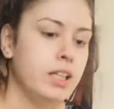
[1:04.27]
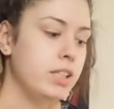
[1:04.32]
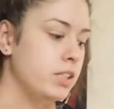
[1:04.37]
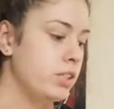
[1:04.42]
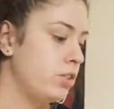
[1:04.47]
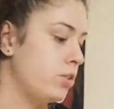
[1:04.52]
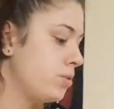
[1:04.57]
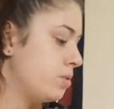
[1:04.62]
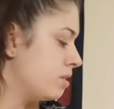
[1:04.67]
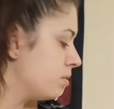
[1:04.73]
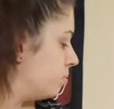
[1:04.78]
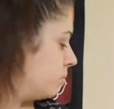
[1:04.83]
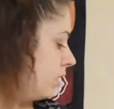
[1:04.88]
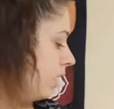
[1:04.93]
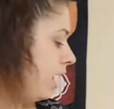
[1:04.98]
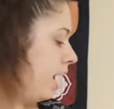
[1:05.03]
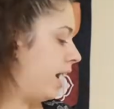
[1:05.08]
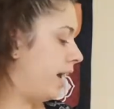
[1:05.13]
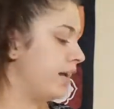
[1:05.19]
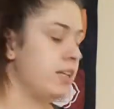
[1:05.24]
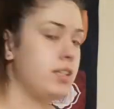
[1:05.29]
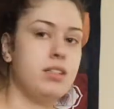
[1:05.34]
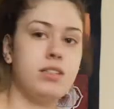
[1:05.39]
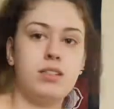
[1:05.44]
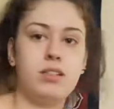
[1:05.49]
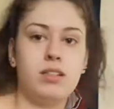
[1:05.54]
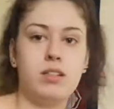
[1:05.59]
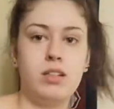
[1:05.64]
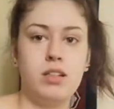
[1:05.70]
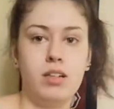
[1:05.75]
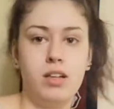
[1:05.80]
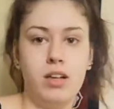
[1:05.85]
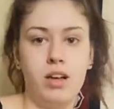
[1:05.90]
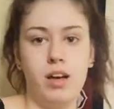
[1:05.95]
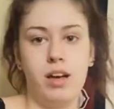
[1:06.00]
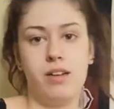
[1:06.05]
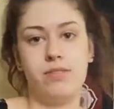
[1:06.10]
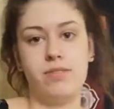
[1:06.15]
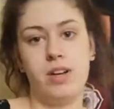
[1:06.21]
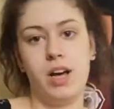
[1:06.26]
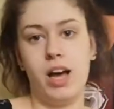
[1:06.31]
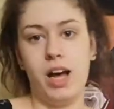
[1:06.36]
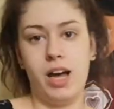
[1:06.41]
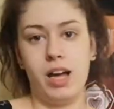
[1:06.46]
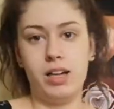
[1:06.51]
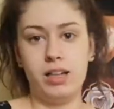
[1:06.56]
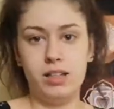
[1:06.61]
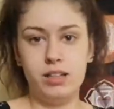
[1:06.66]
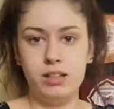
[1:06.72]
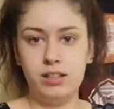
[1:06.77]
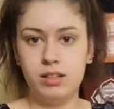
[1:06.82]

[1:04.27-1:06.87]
into supplies, I've got